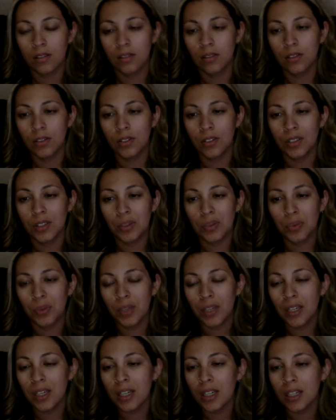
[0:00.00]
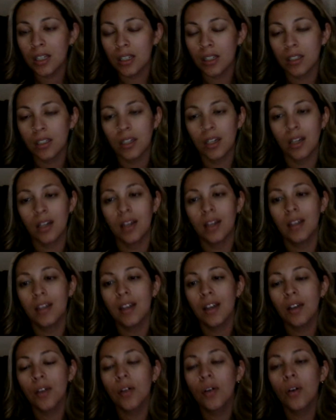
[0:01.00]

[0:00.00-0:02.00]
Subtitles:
During the week, I get